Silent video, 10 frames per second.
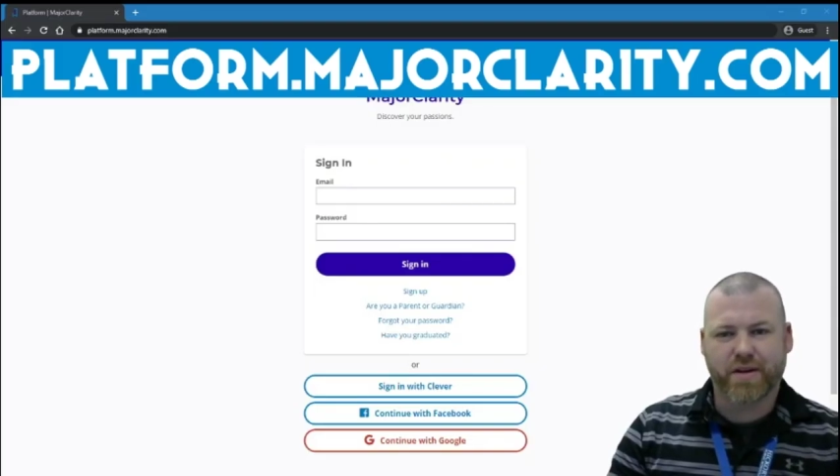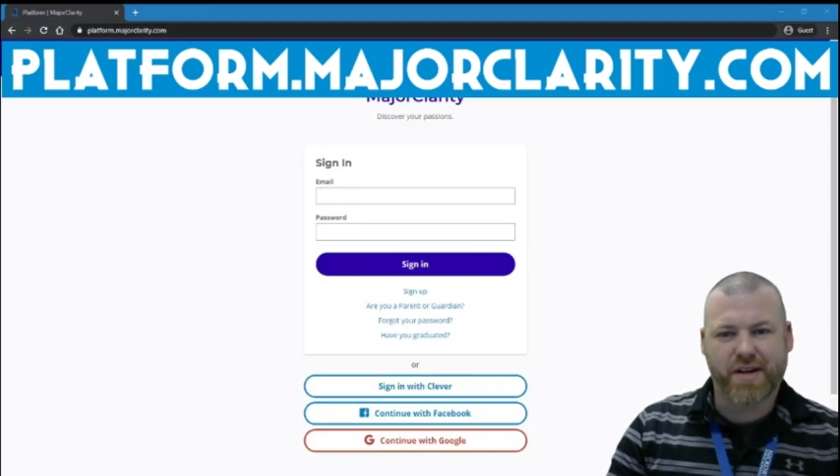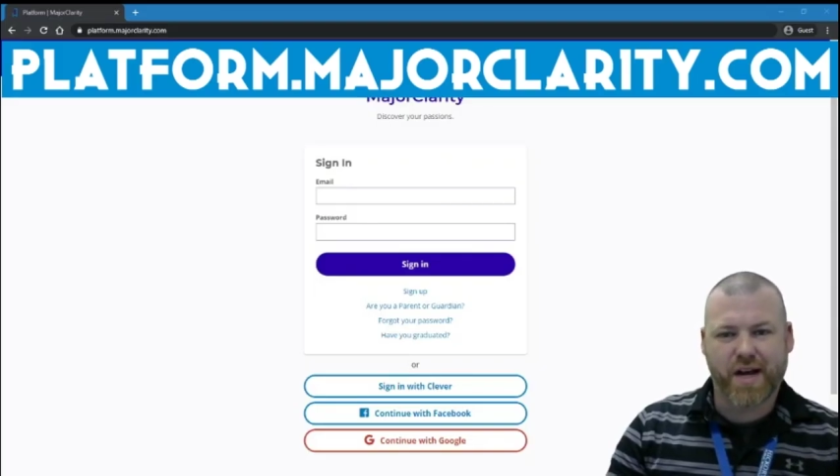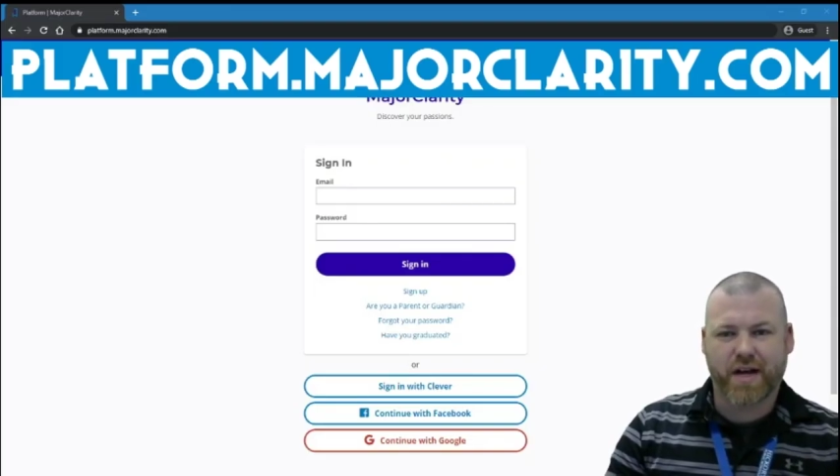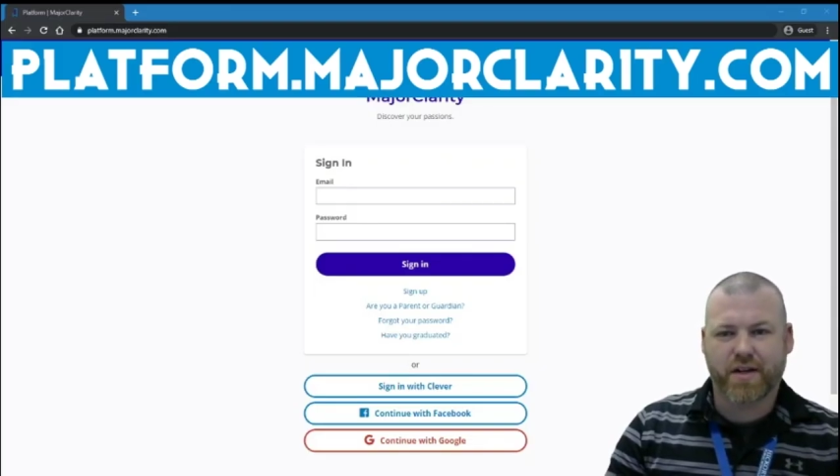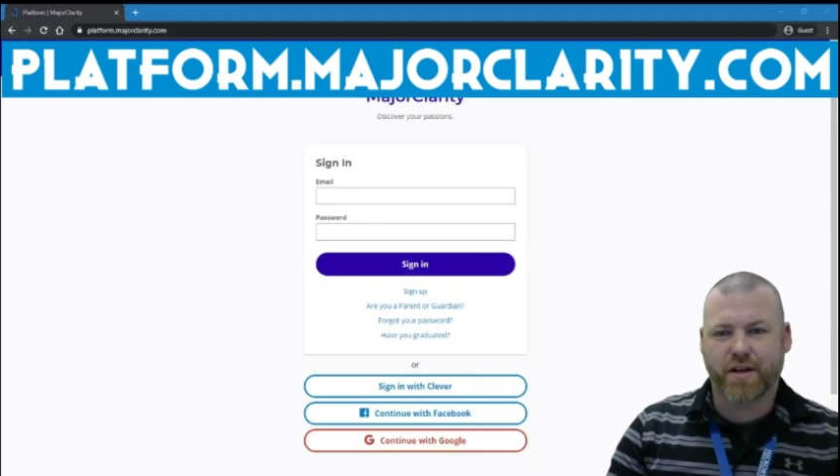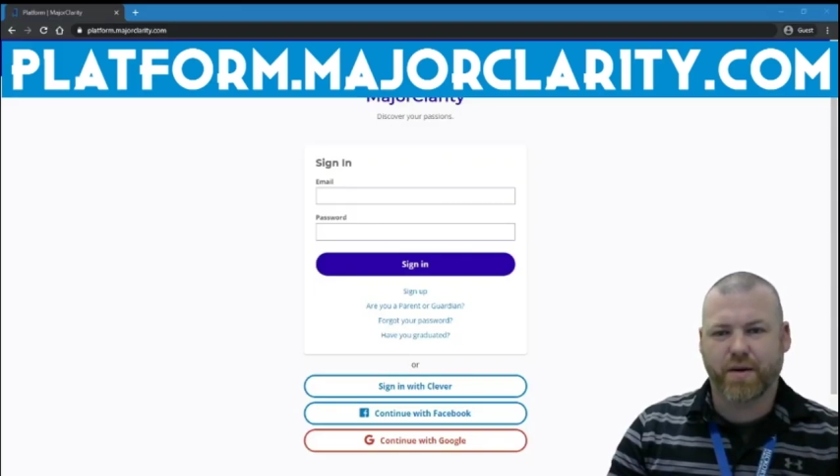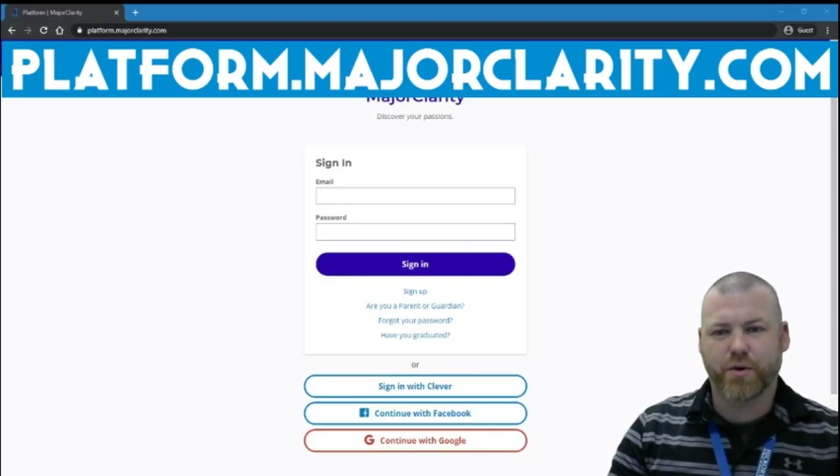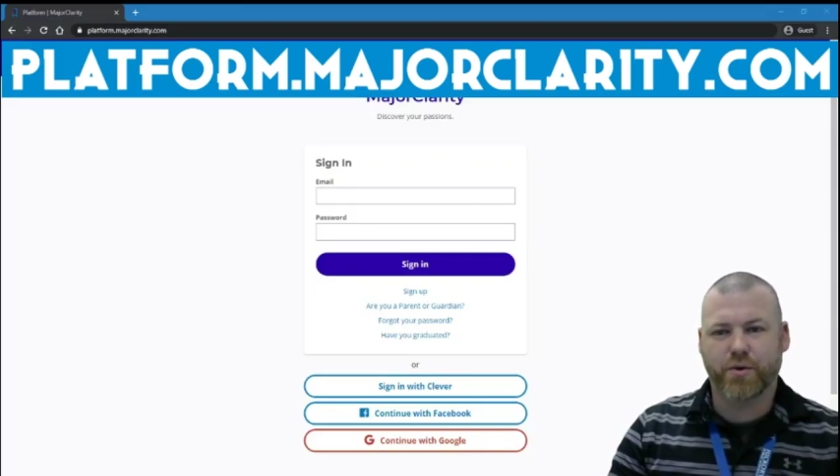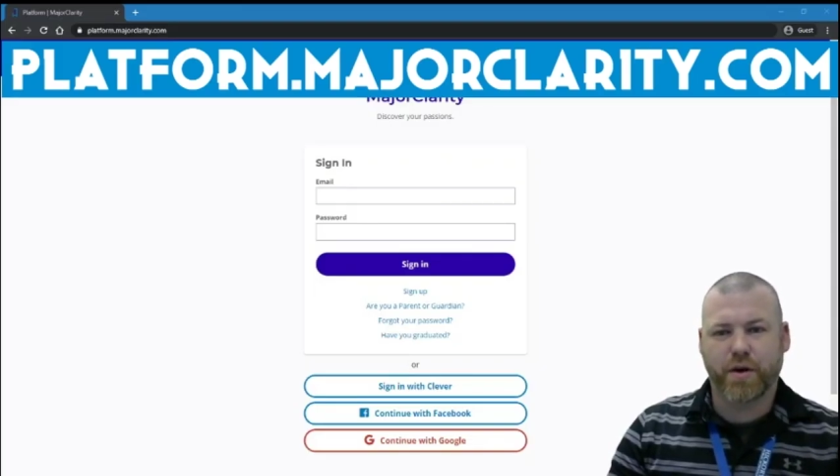not
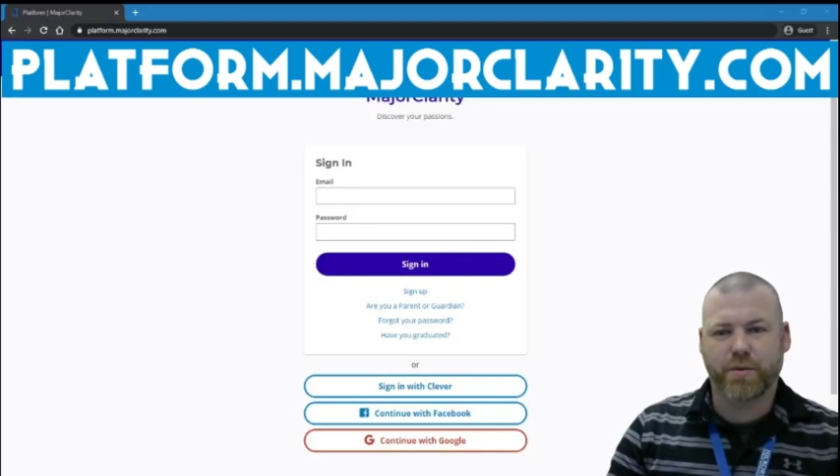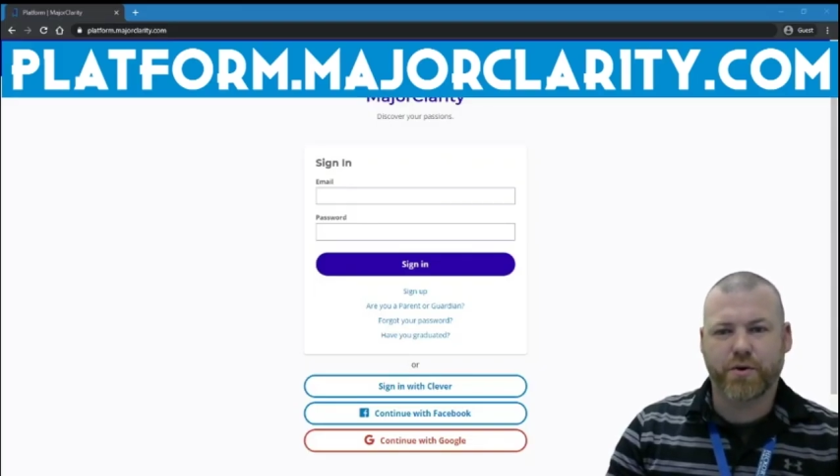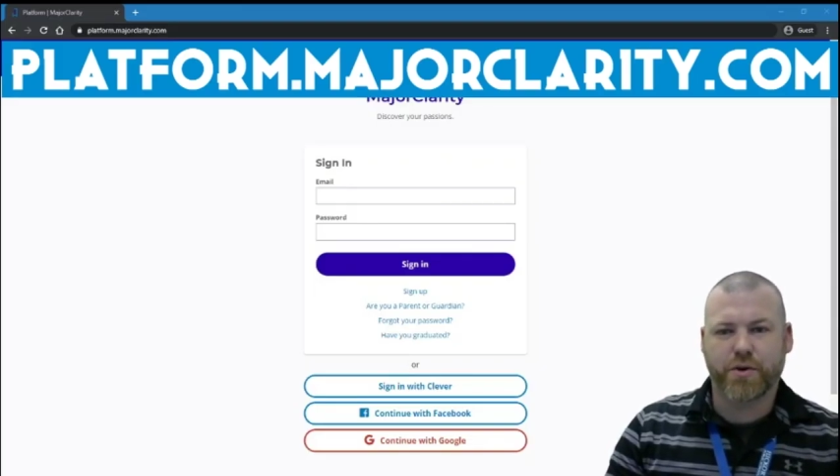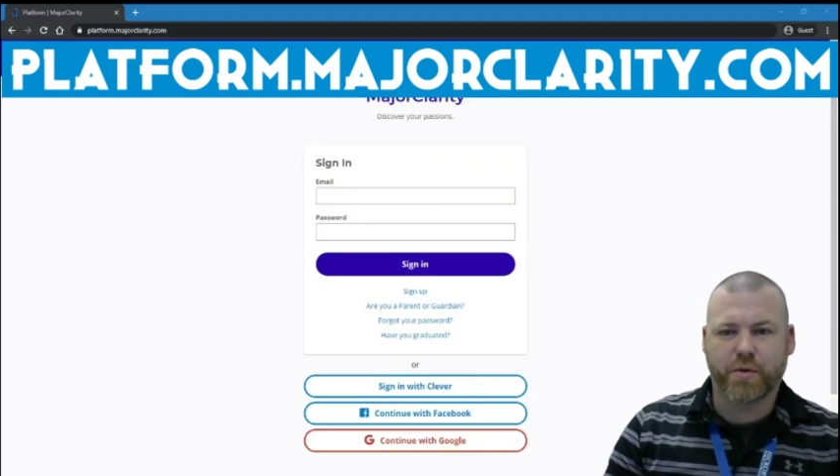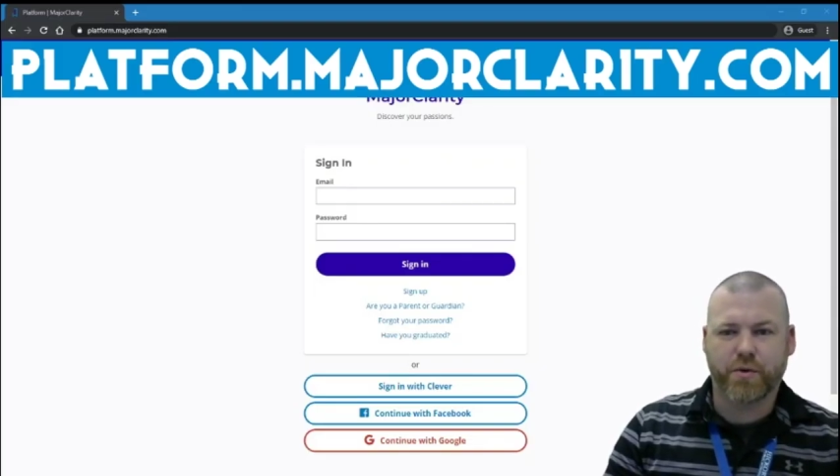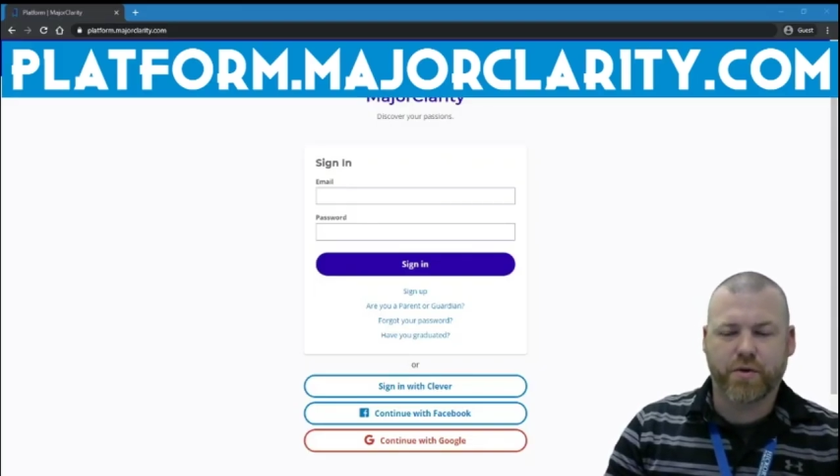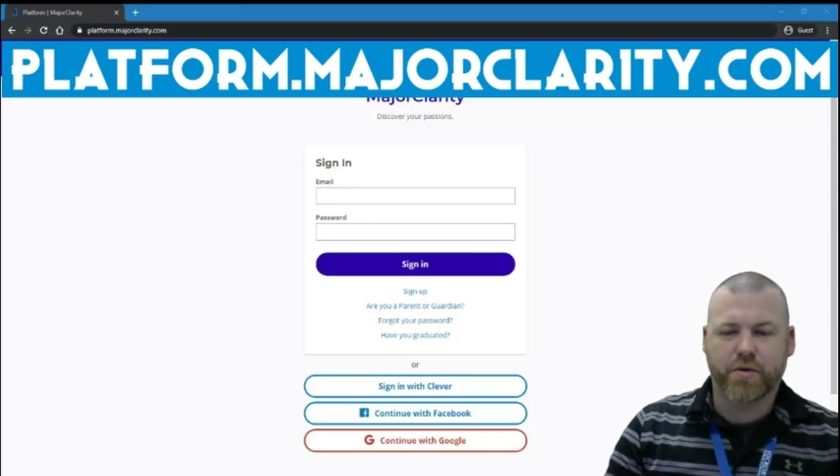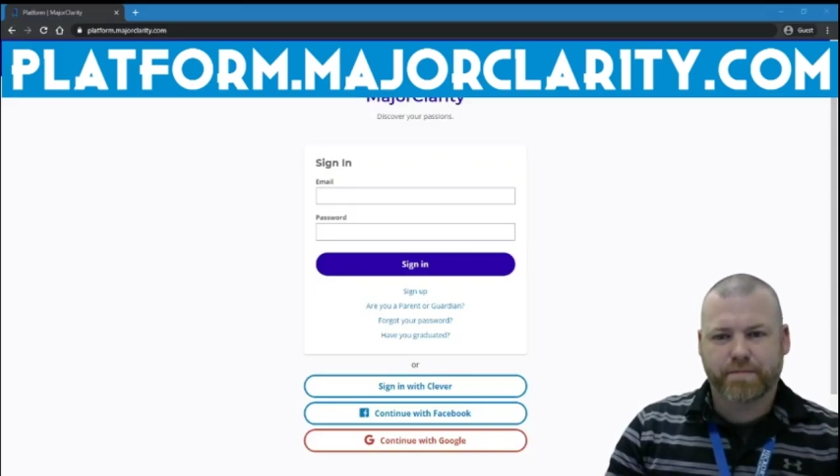www.